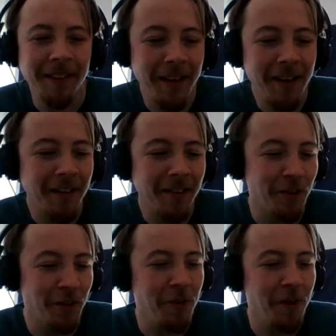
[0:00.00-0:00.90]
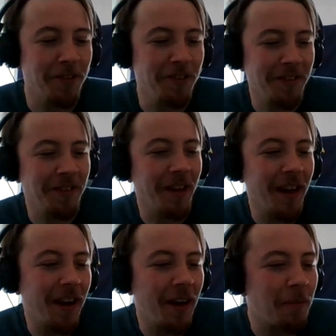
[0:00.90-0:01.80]
That's a good question.
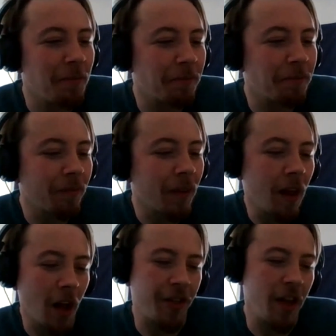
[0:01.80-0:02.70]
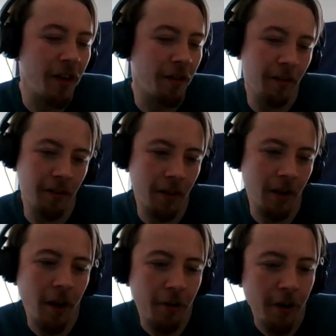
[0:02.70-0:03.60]
I think
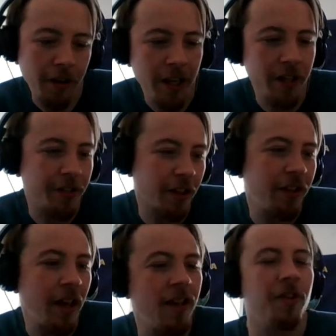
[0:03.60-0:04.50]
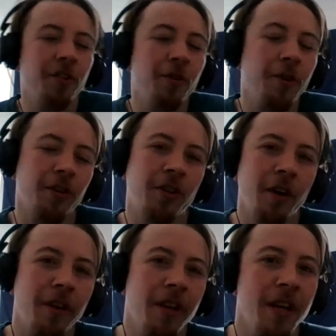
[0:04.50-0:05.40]
around the age of 16 or so, I just
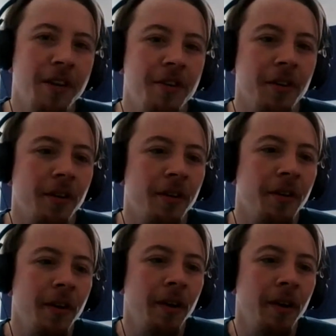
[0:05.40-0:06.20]
got really into